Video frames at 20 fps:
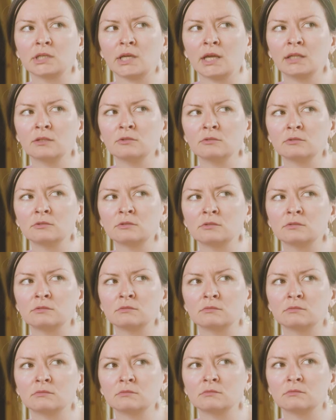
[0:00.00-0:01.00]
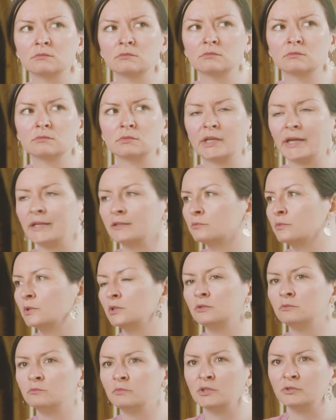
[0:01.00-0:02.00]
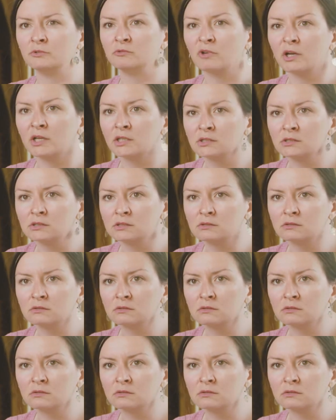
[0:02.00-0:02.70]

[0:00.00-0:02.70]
cannot get when, when you rent.